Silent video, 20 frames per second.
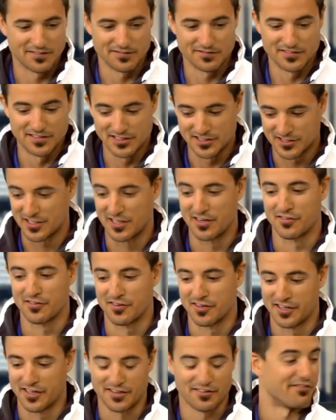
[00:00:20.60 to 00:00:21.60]
of
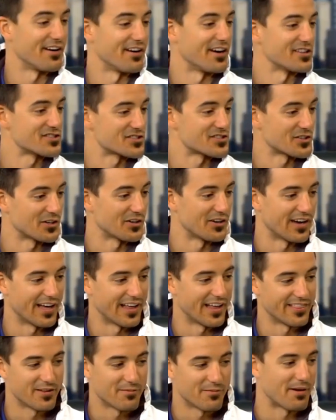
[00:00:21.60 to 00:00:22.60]
discovery, adventure,
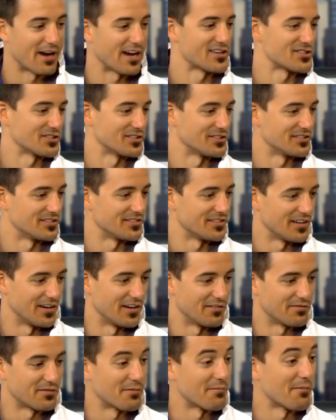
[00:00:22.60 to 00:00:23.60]
and the passion
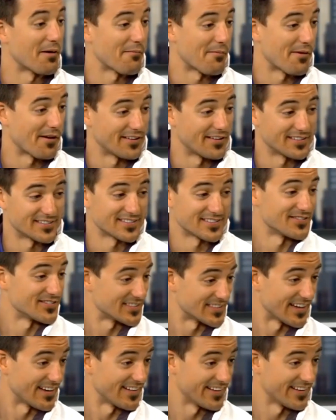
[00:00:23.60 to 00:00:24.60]
from my parents of
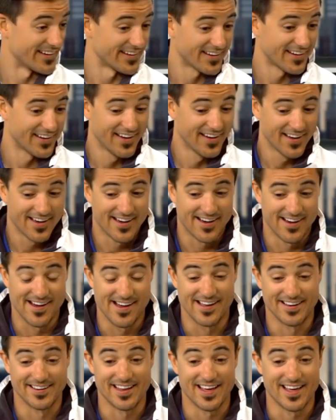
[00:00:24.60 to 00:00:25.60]
sailing.
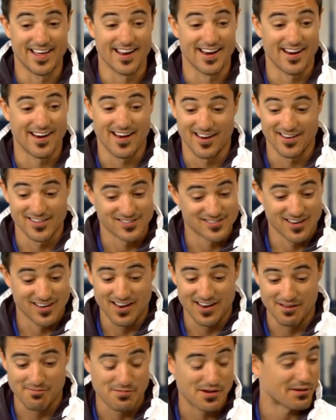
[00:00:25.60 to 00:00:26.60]
And then I
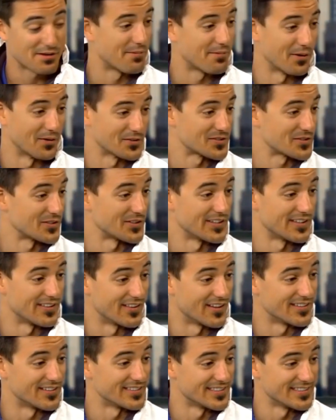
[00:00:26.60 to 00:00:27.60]
saw that big poster
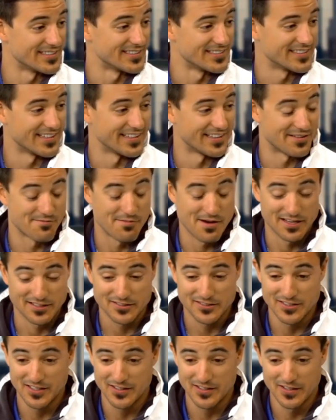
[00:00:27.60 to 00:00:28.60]
in London in the
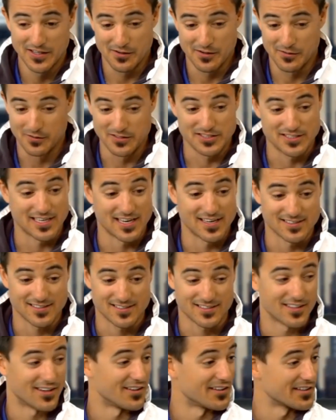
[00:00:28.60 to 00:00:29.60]
metro, which
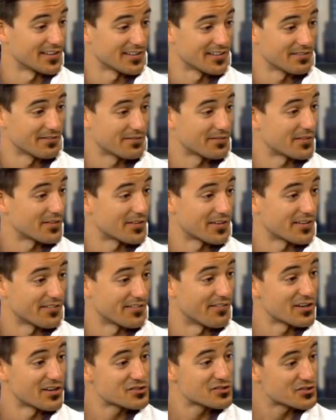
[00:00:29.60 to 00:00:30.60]
says calling for
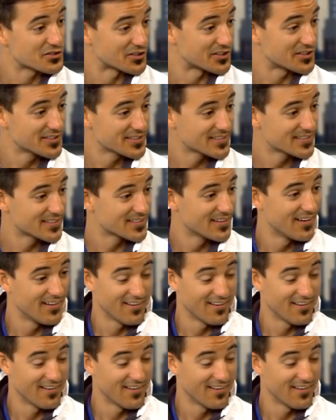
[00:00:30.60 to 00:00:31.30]
adventurers,